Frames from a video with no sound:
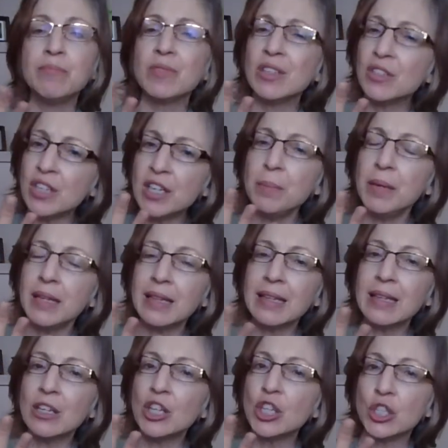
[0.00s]
It's going to be a
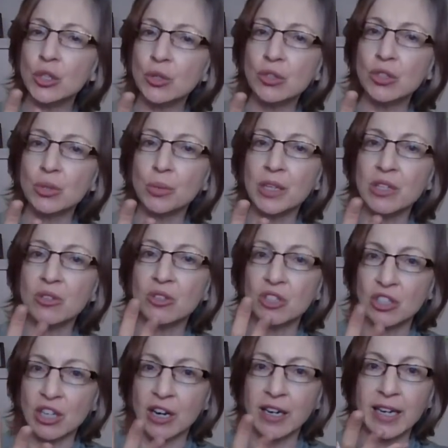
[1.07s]
little loose when you
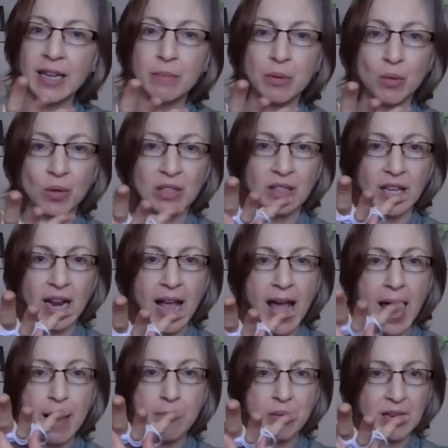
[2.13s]
start it, but what's going to
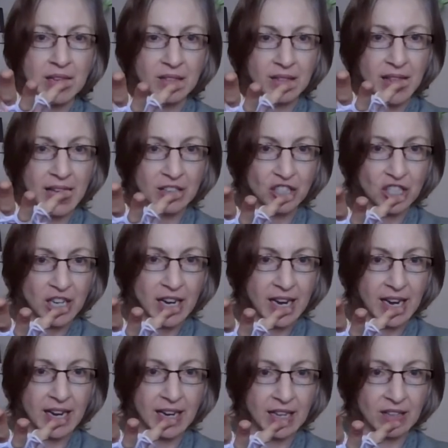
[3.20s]
happen is that
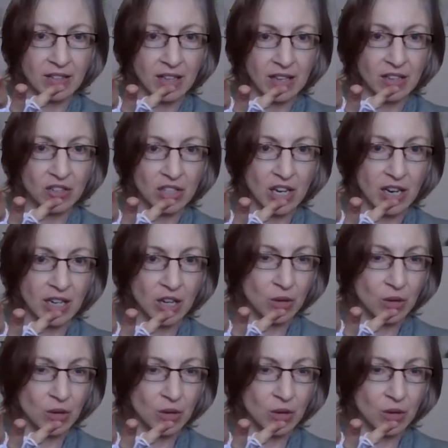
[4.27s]
chain is going to start